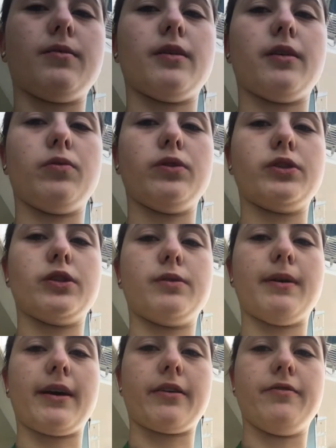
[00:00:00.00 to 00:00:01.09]
uh, which is
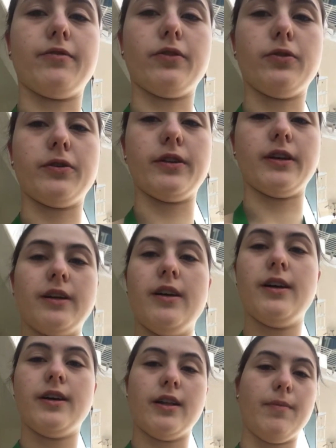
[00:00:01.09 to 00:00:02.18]
back in Florida.
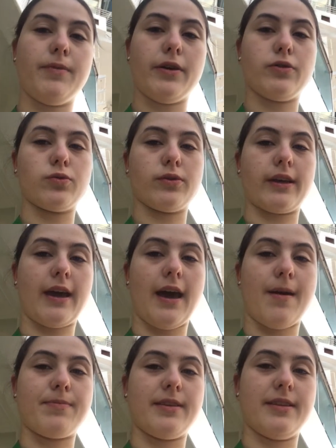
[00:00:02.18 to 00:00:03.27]
Up there is where the
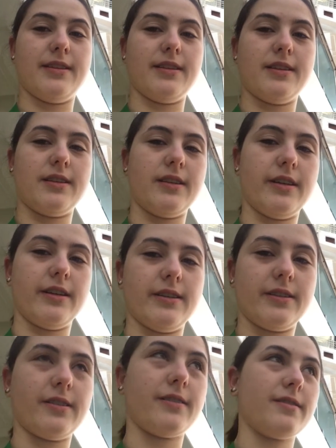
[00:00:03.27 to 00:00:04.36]
captain
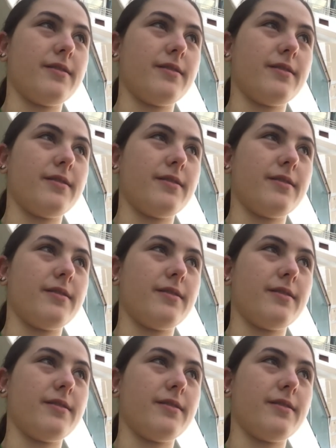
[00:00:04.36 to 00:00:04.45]
is.